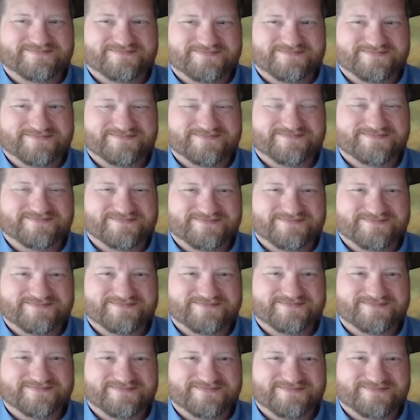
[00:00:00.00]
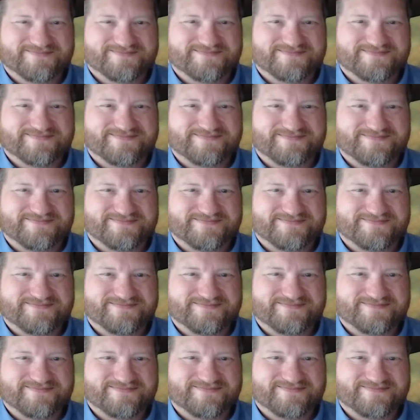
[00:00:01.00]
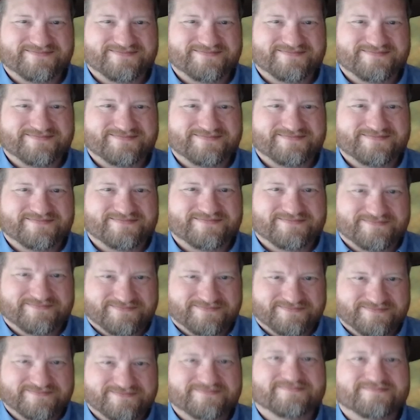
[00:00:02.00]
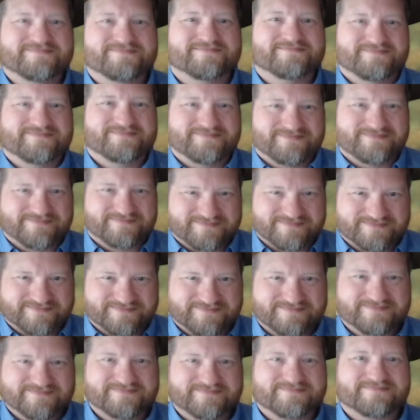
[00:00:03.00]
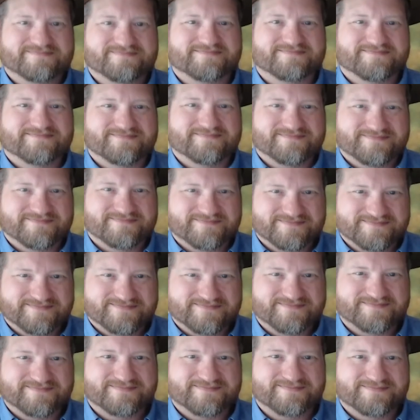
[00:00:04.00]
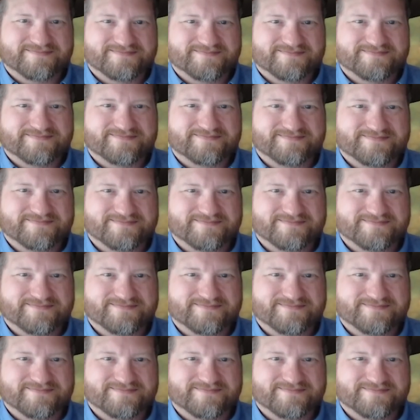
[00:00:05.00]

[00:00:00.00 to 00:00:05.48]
No words are spoken by the person on screen.